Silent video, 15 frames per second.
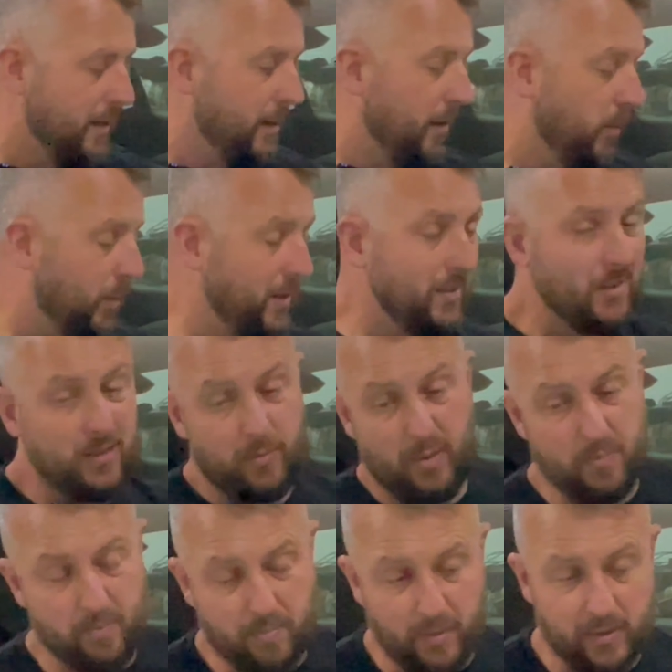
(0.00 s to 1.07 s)
One, there's a wee
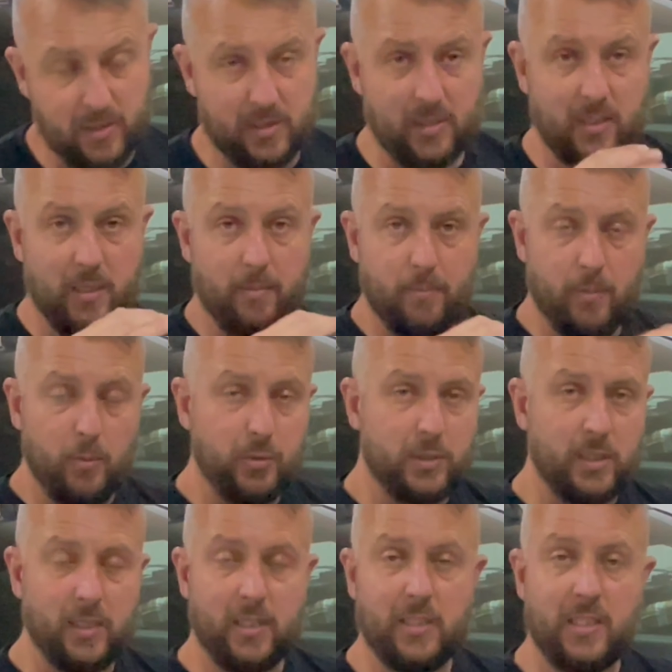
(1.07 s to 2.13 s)
bust in the
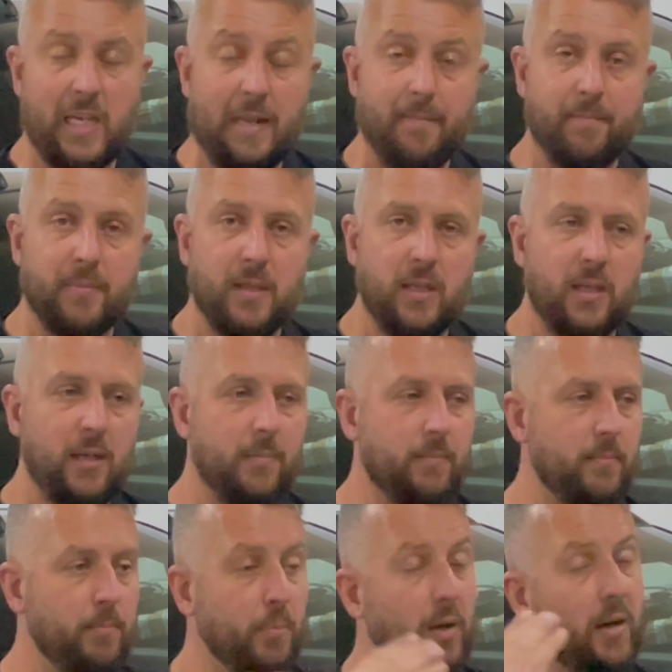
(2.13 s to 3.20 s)
bolster of the seat,
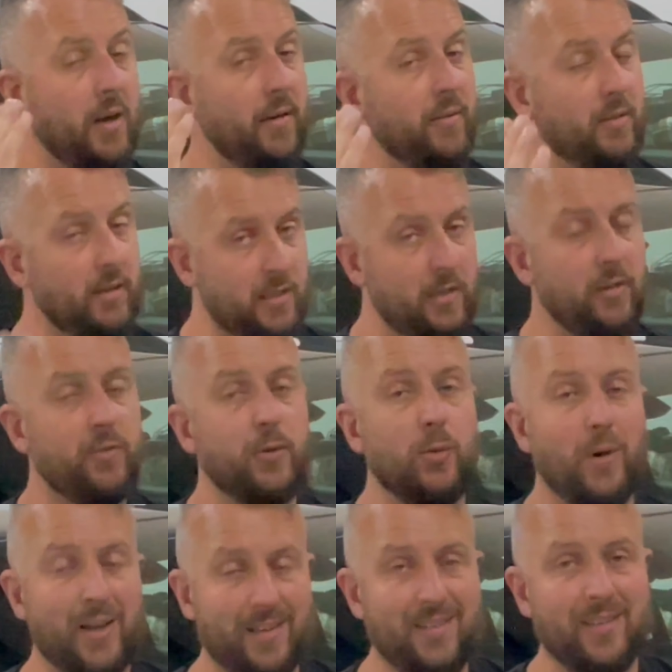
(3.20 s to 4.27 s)
but I'm lucky enough to know
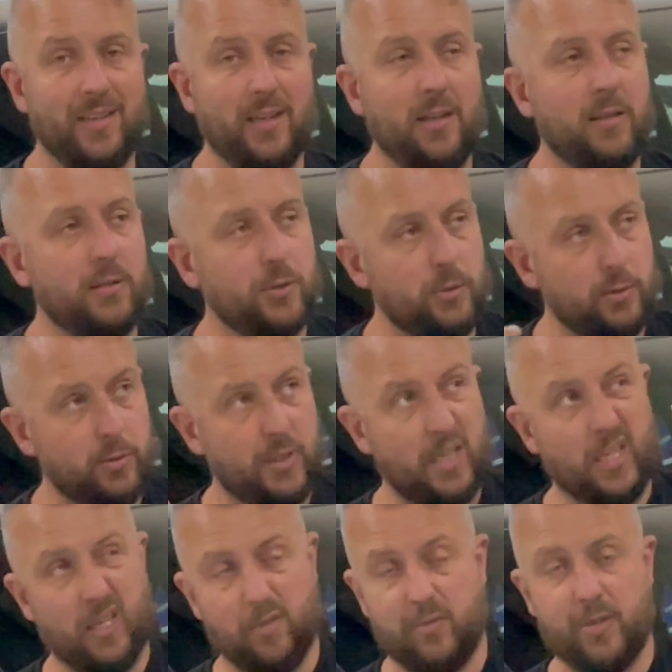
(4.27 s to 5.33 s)
Anthony, so he
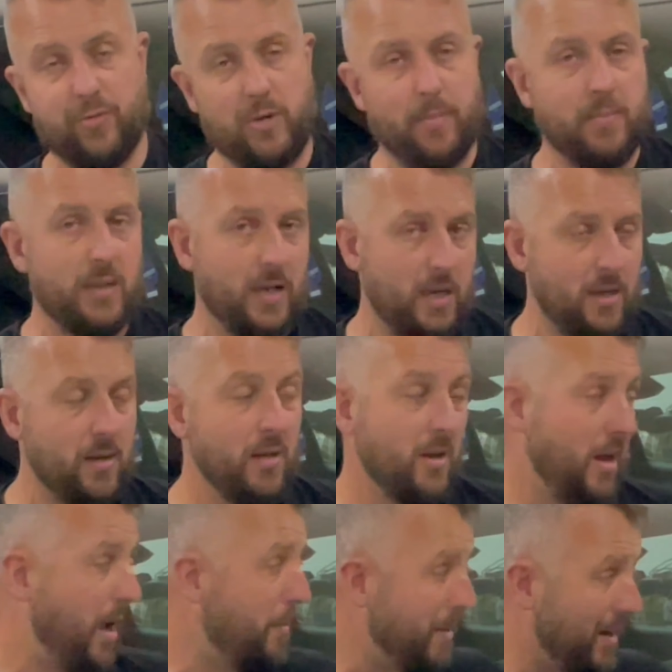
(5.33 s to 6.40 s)
could retrim that.
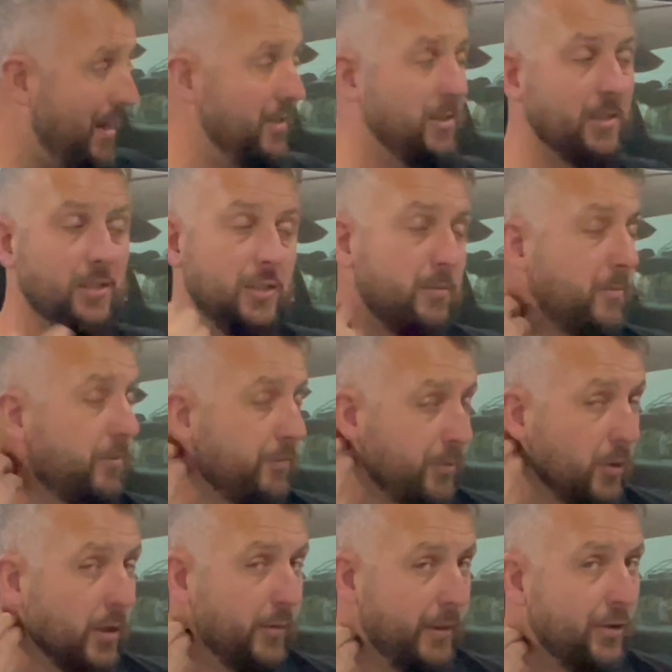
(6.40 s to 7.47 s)
I might actually just
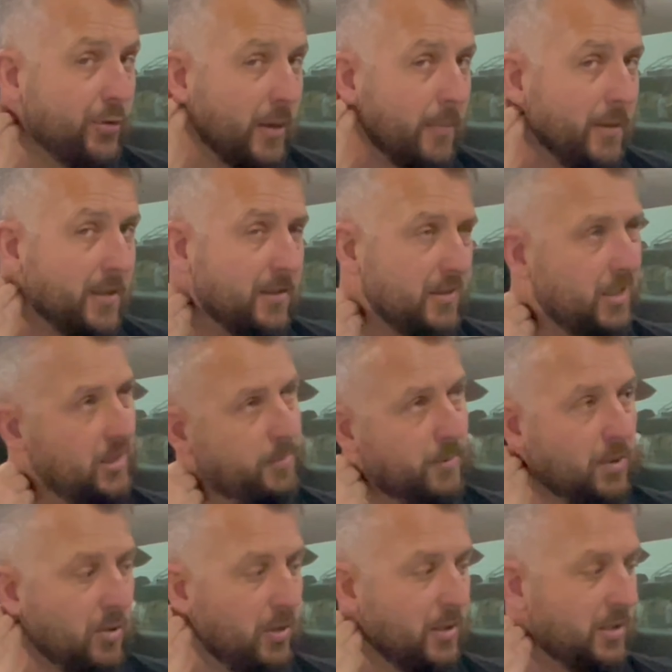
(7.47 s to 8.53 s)
fully retrim it, just
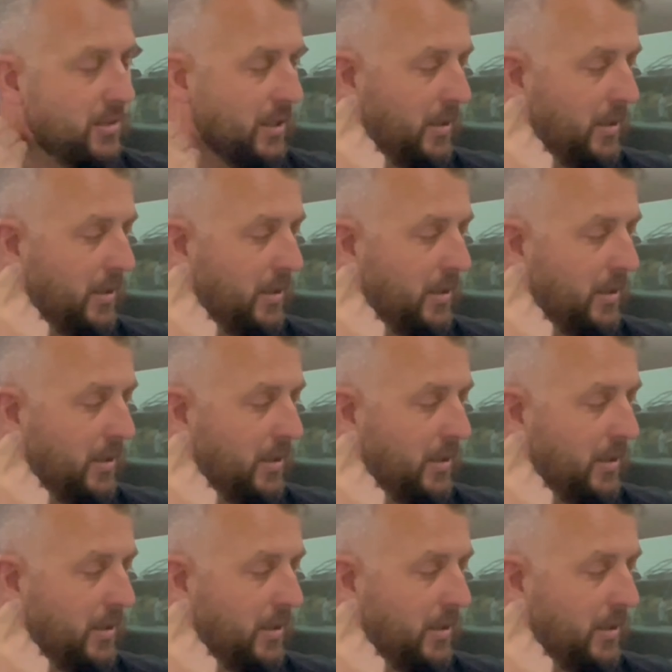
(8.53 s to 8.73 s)
because